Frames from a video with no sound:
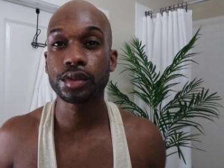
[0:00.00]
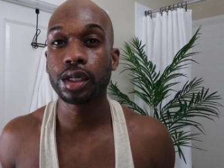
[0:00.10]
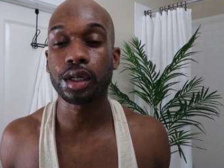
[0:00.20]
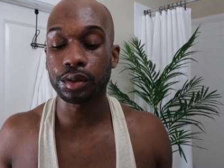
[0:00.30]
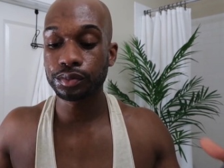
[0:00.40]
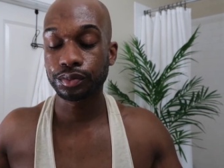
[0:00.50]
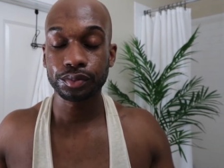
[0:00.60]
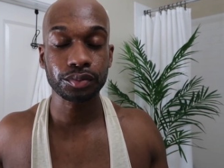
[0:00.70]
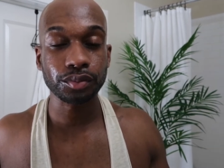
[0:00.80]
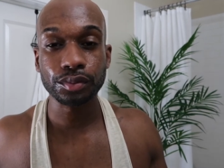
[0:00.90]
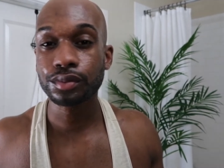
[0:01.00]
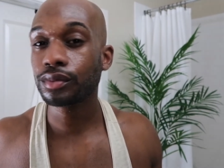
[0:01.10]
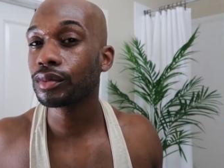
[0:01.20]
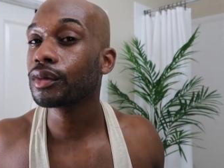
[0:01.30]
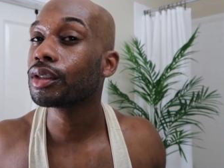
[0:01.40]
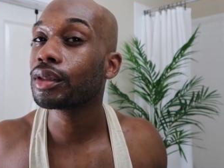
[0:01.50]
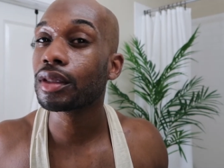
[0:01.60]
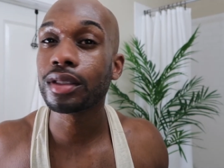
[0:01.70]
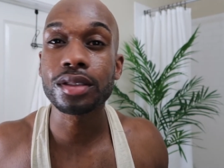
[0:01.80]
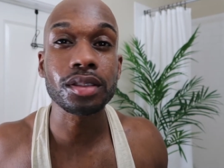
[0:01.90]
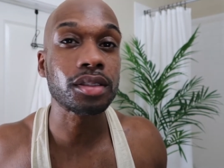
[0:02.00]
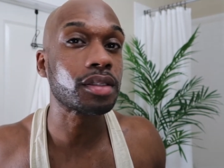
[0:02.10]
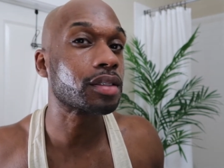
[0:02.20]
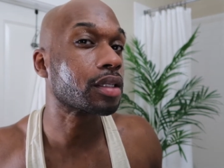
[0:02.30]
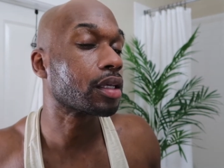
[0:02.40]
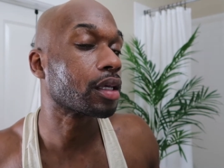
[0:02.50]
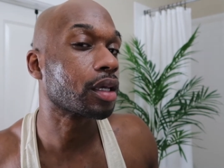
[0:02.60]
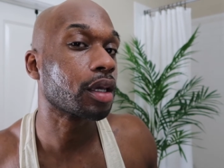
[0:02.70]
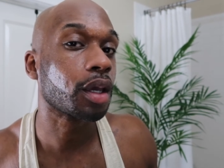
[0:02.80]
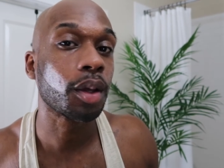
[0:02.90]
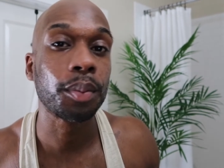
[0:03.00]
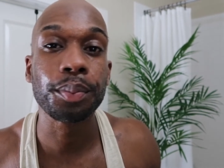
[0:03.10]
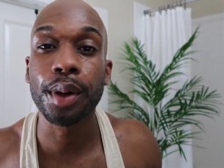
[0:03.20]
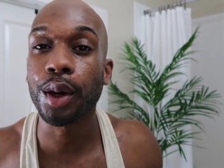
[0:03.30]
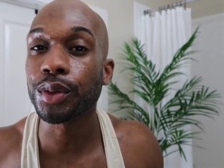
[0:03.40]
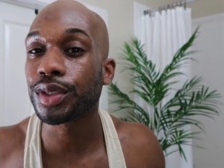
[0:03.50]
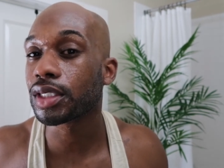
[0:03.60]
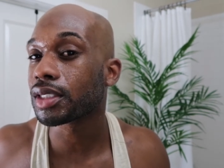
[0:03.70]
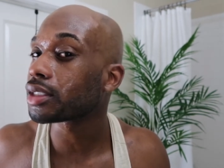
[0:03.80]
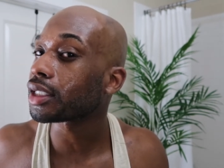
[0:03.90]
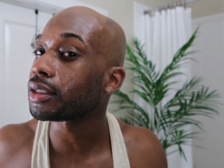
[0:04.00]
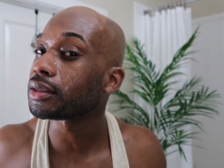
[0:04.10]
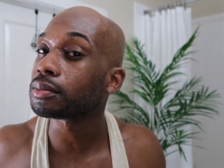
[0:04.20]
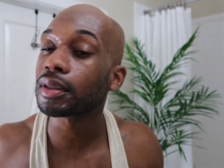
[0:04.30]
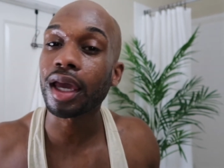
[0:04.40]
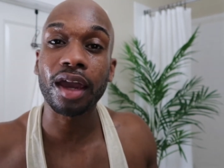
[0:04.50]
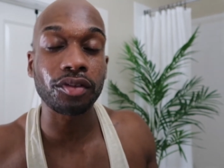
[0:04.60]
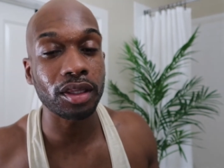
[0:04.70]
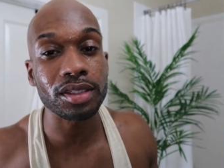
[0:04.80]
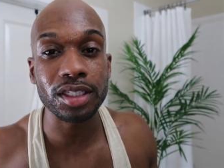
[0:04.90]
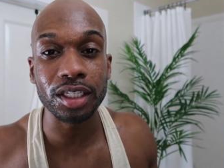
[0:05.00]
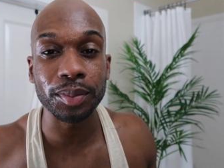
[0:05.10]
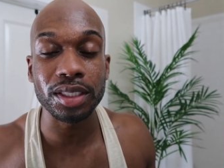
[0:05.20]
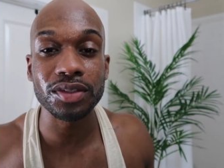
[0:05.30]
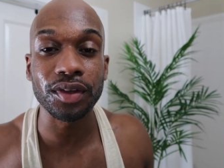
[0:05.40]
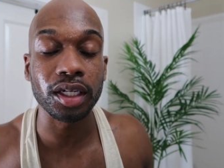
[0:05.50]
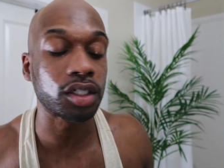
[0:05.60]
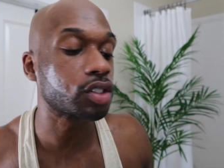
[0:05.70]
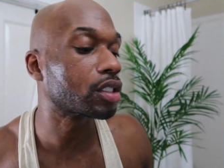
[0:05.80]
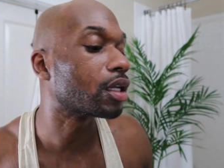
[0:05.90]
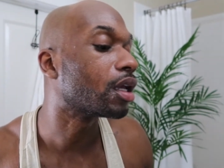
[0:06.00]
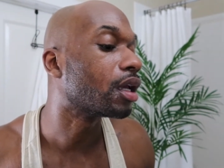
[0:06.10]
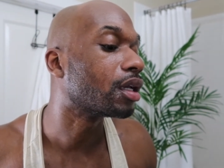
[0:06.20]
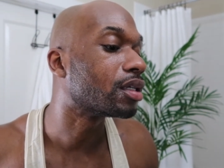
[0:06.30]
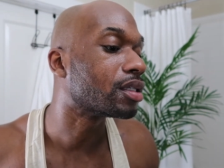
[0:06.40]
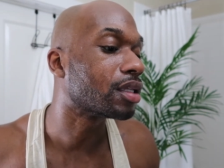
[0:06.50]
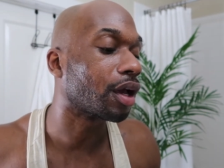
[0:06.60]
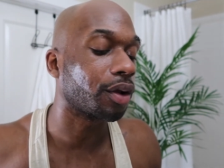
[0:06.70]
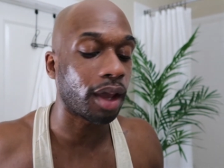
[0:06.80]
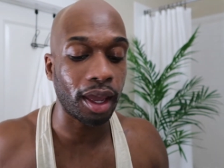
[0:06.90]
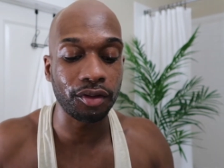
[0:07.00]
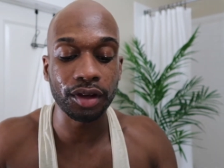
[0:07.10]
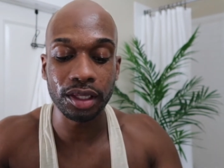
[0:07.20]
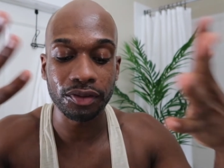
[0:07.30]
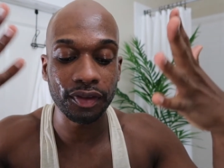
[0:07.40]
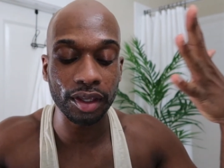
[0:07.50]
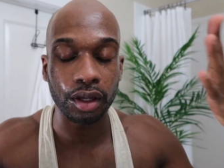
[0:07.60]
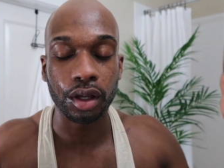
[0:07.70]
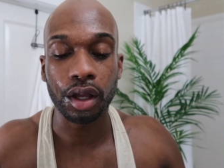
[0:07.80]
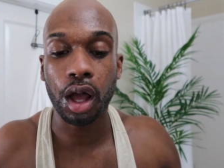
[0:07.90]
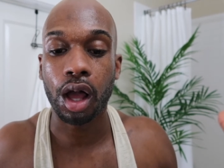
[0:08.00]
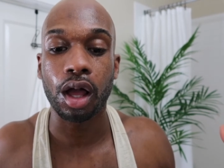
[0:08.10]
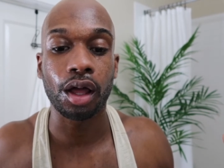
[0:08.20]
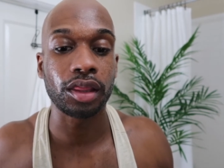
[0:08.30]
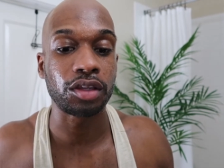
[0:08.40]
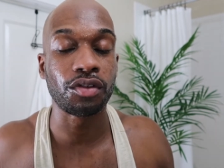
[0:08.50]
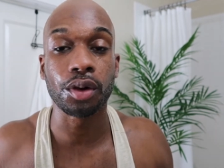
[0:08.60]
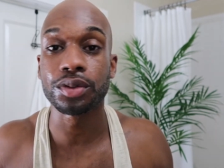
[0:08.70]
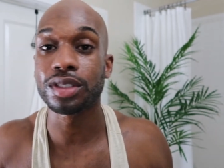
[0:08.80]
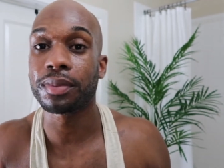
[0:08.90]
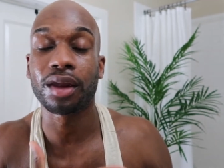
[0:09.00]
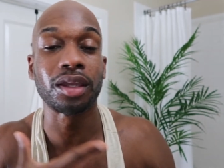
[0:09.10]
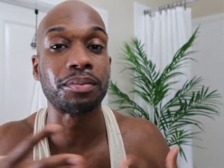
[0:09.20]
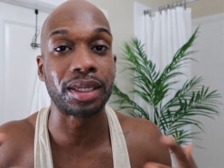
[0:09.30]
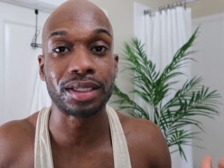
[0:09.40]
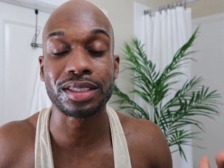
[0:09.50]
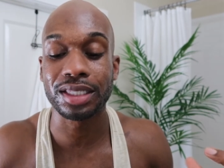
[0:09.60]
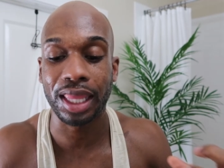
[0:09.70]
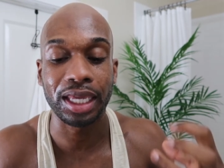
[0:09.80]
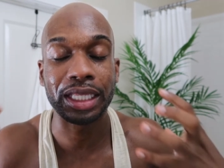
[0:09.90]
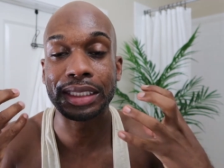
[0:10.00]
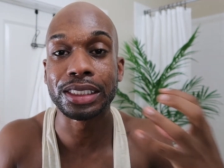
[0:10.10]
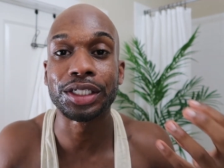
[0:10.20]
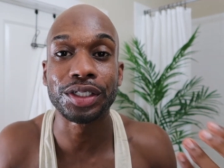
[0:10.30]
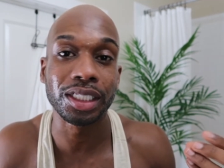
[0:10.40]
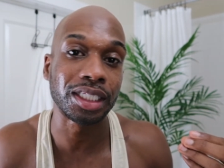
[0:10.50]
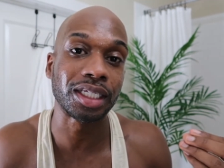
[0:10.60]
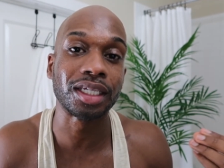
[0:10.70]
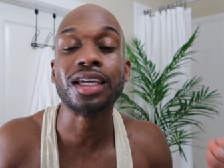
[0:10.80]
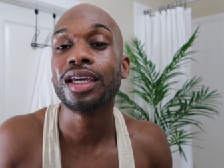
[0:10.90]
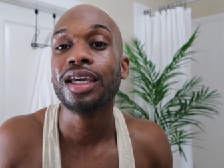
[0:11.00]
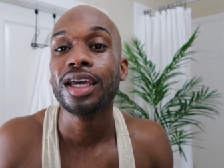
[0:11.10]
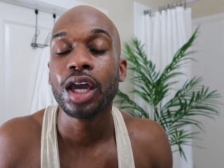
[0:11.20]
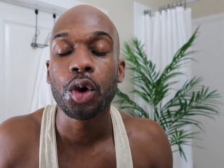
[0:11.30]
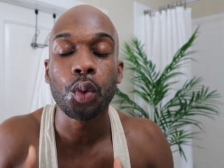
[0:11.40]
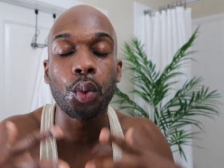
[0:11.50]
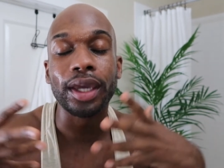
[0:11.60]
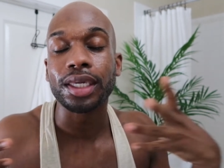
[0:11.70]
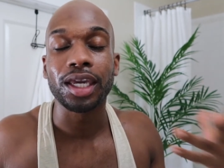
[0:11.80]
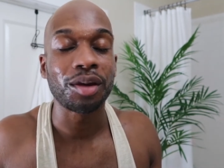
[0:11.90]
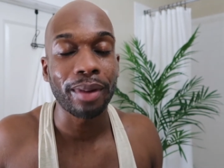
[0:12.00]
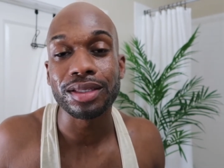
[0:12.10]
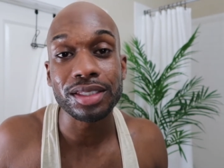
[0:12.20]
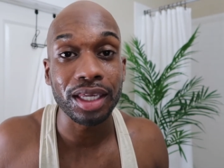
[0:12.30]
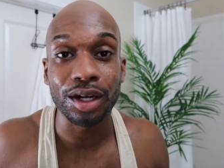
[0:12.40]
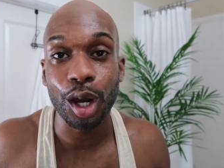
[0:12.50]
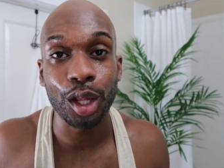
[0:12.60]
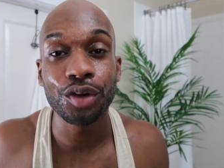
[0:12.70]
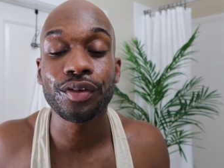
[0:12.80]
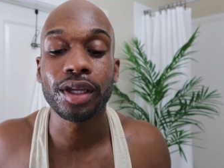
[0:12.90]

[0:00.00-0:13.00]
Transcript: Okay, this is post-steam, after the steam is finished. So I really feel all the rosemary mint, like literally waking up my skin all over